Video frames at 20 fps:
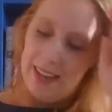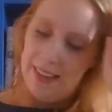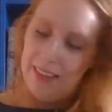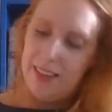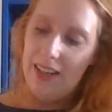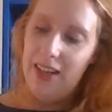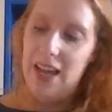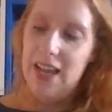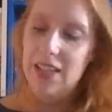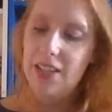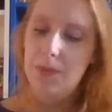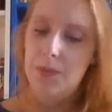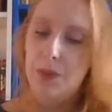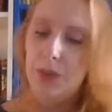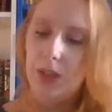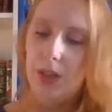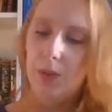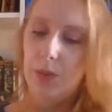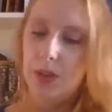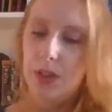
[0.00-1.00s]
The last
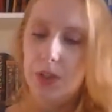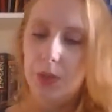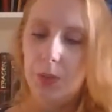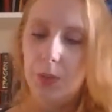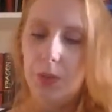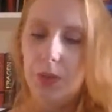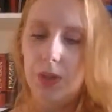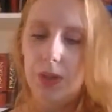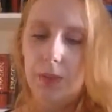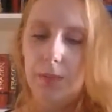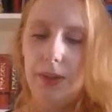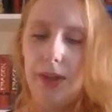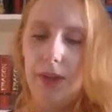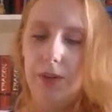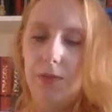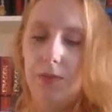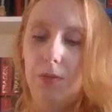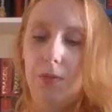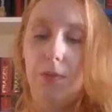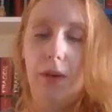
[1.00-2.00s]
book I want to talk
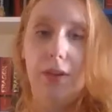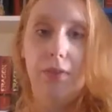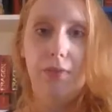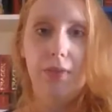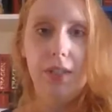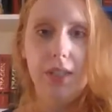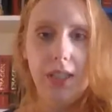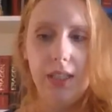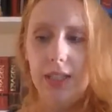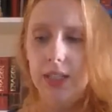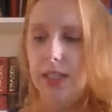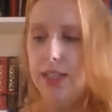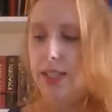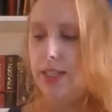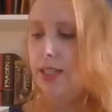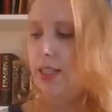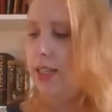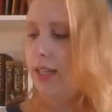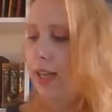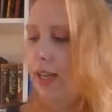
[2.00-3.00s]
about from my reading
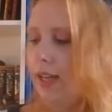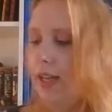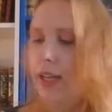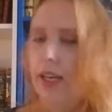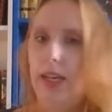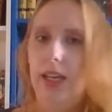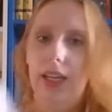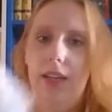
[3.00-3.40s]
list today